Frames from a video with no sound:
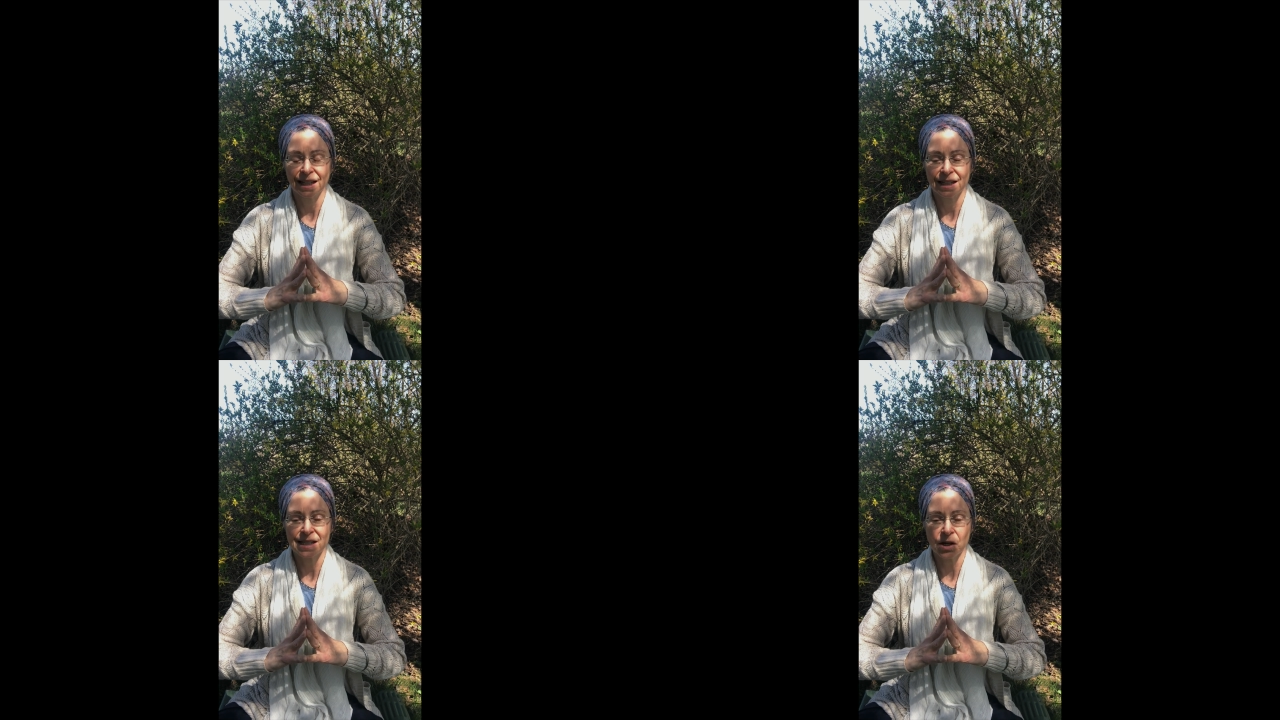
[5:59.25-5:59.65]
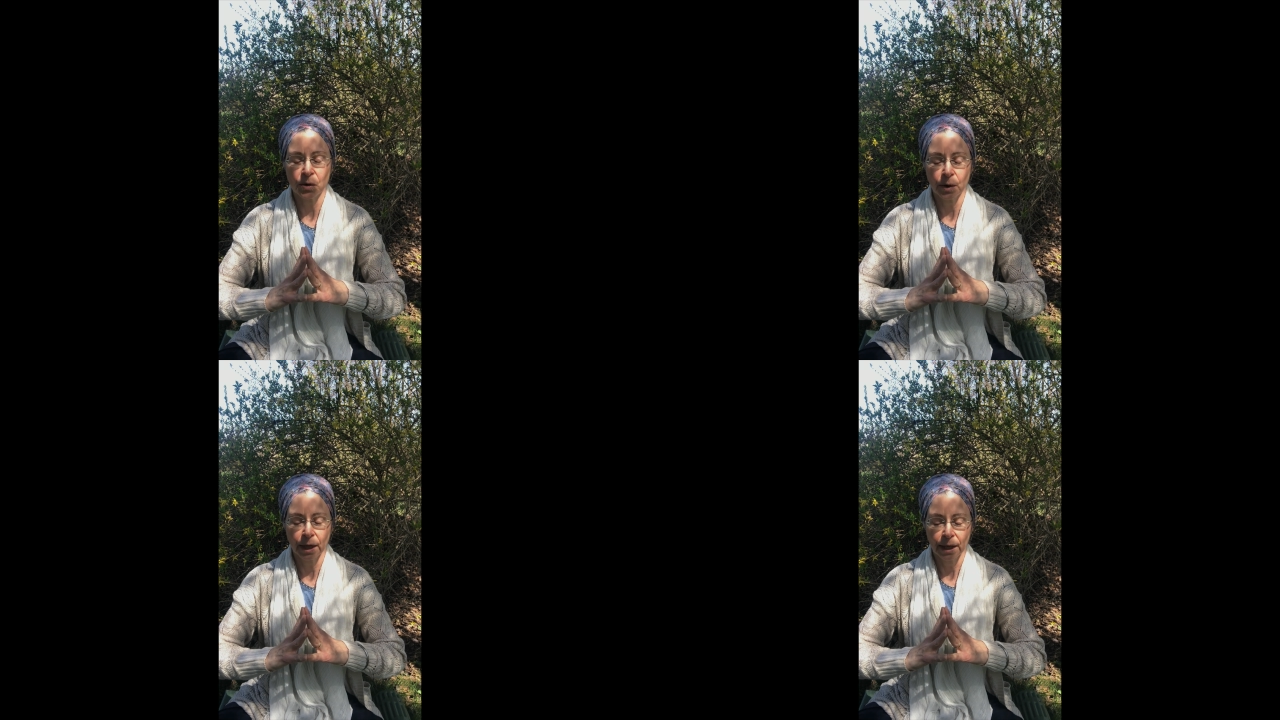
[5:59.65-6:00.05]

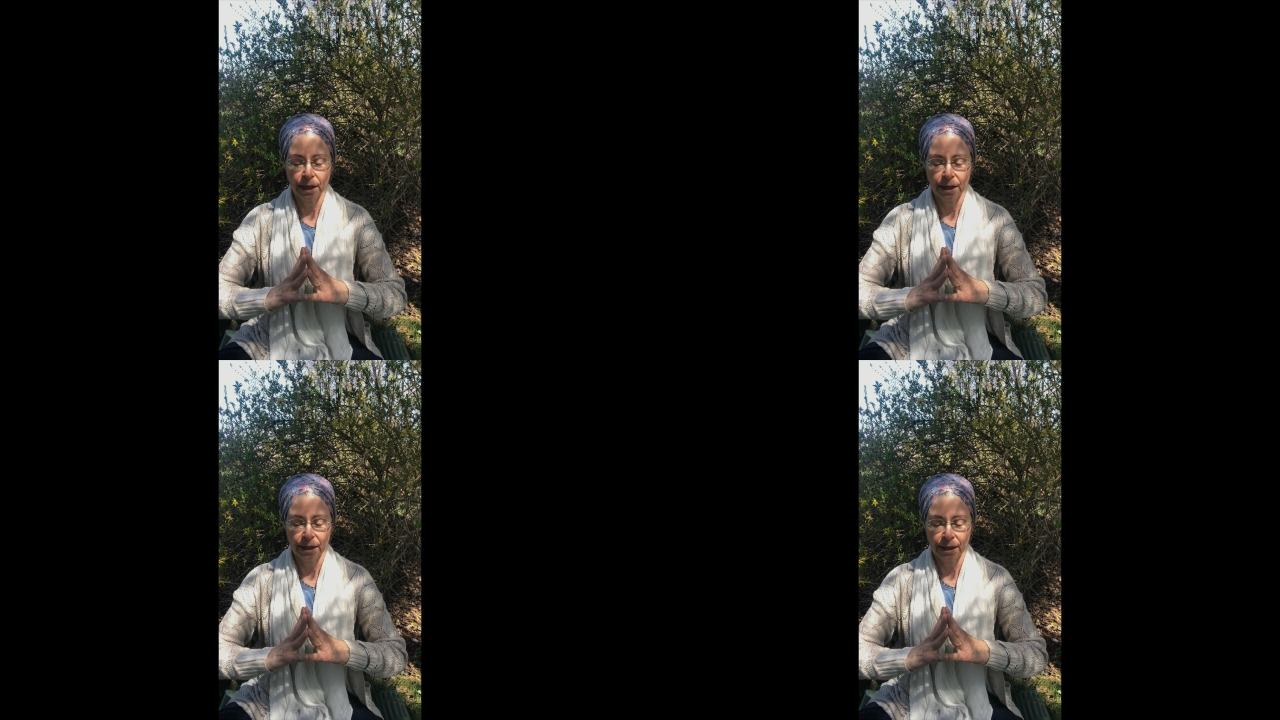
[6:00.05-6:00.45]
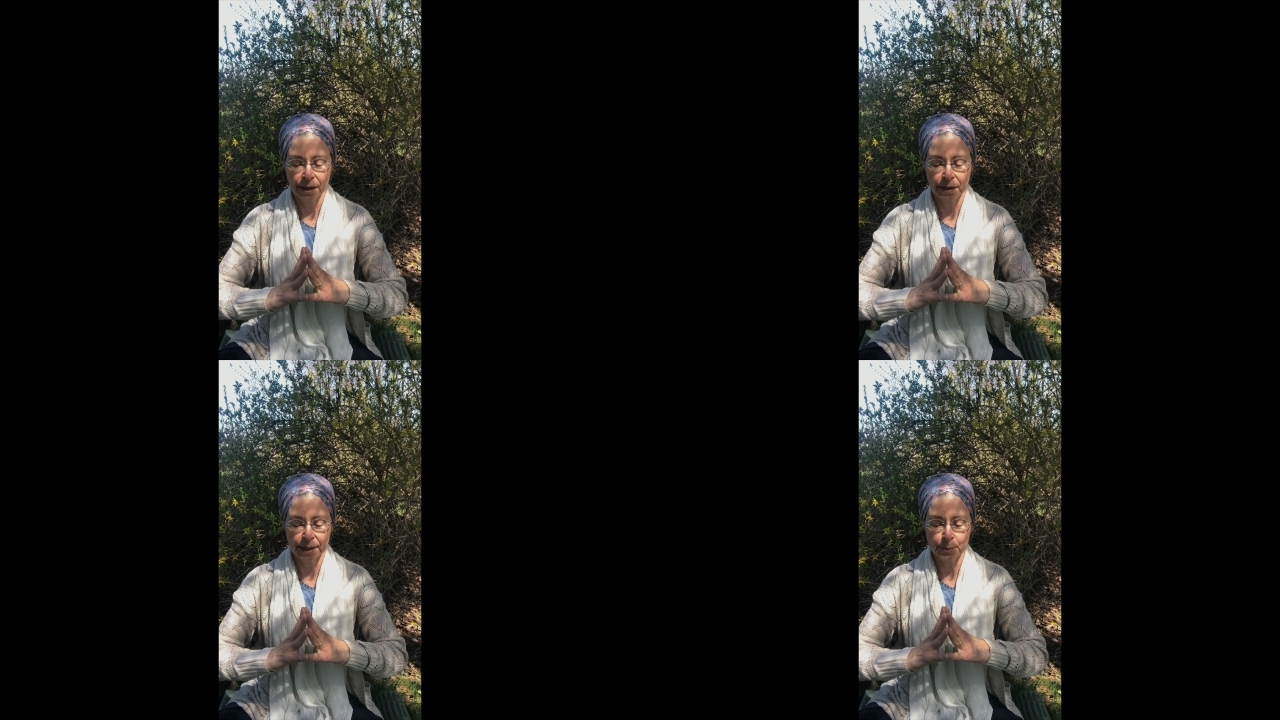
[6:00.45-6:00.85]
So
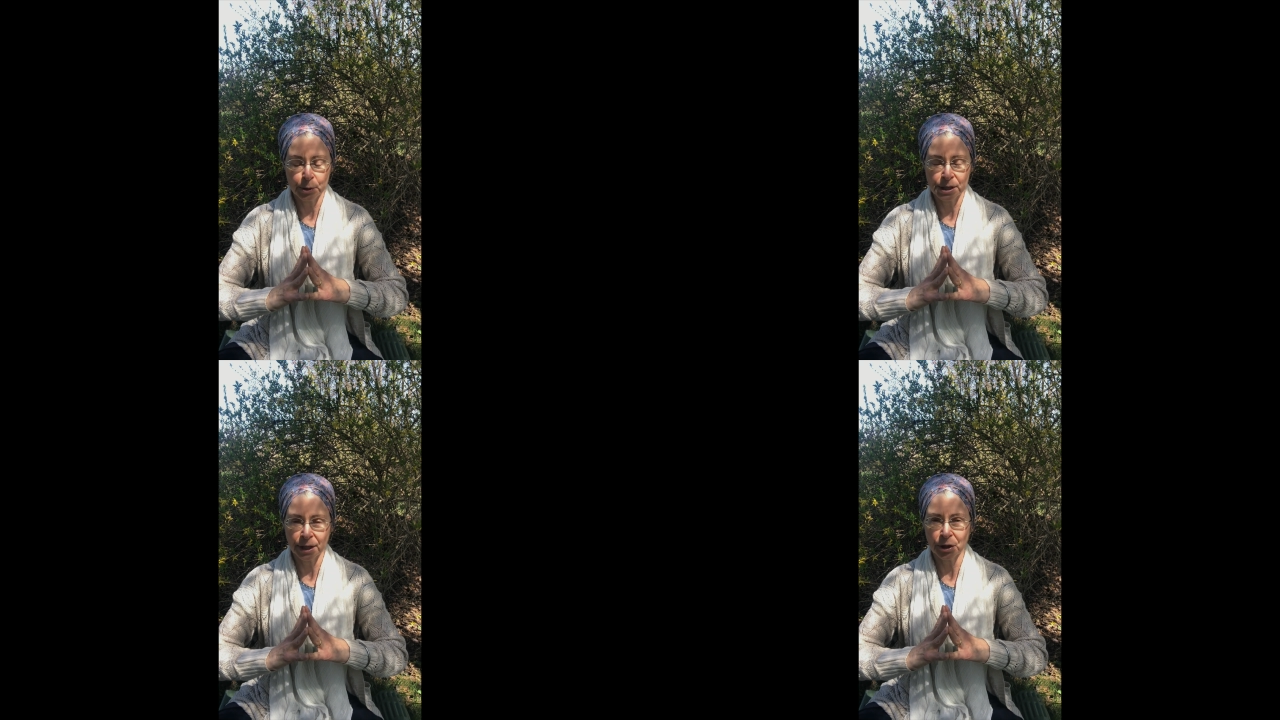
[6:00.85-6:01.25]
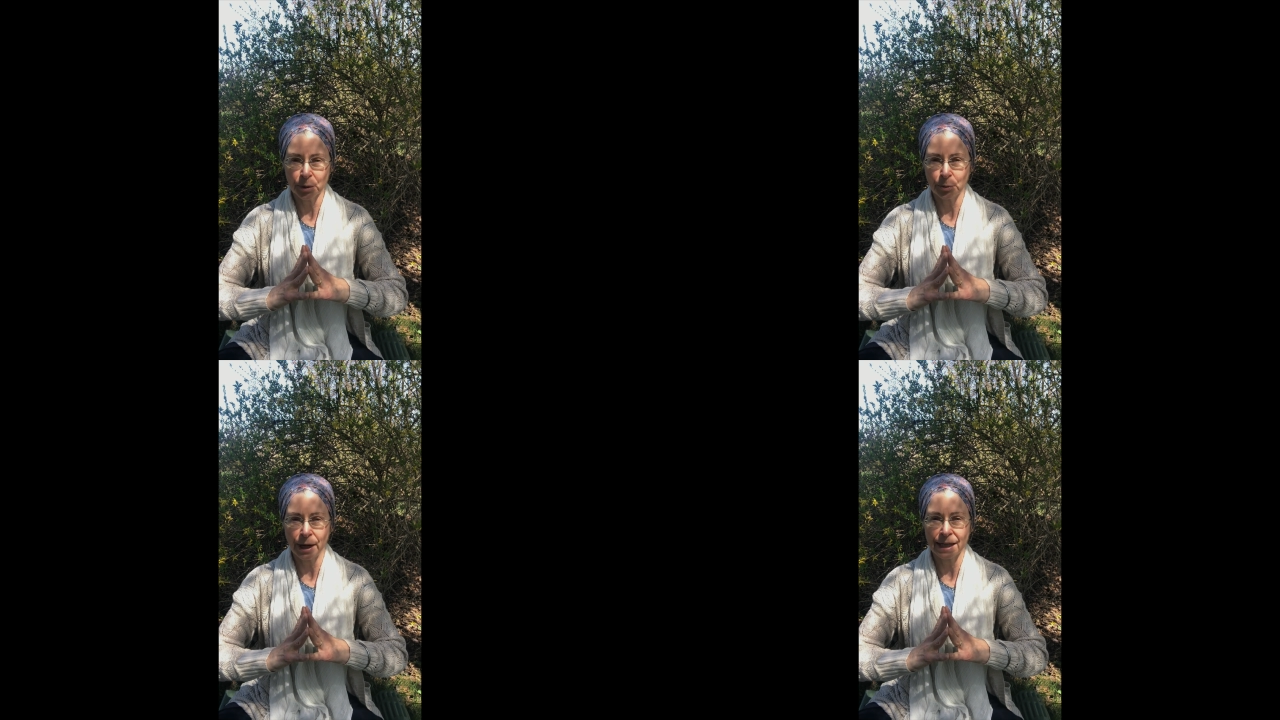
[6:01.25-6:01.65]
this particular
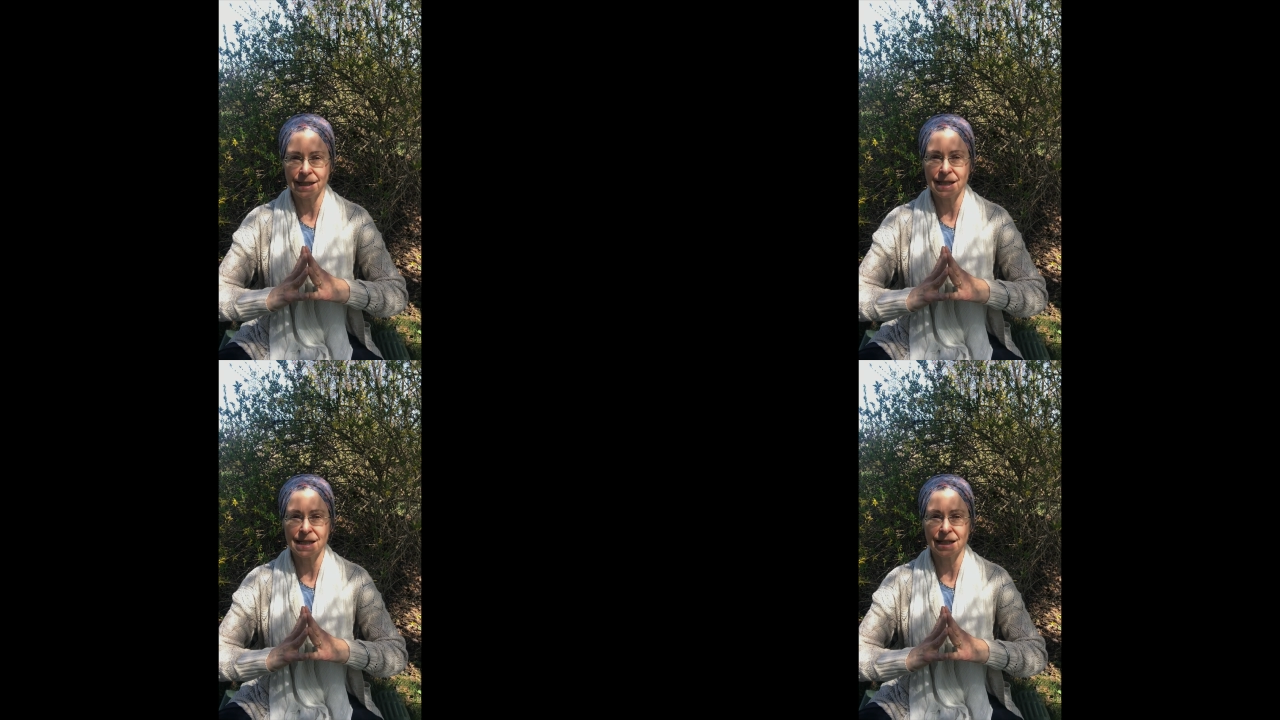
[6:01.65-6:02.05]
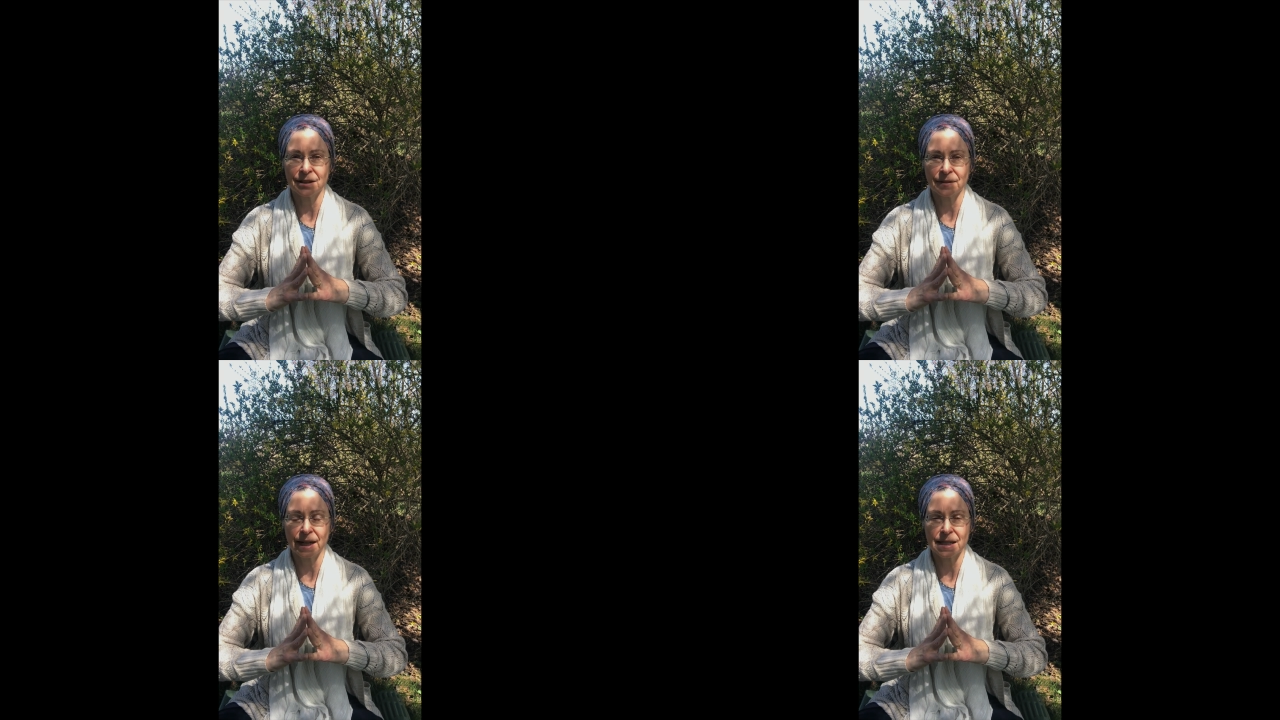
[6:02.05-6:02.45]
practice
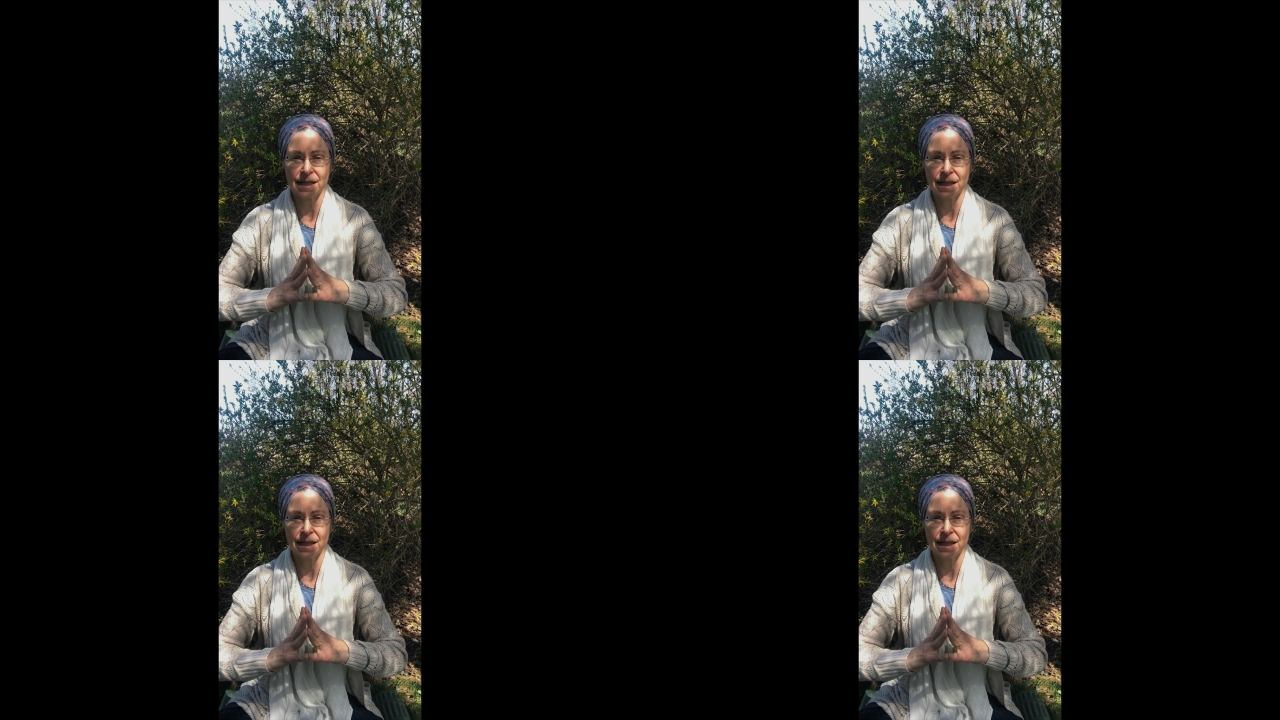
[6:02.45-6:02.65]
invites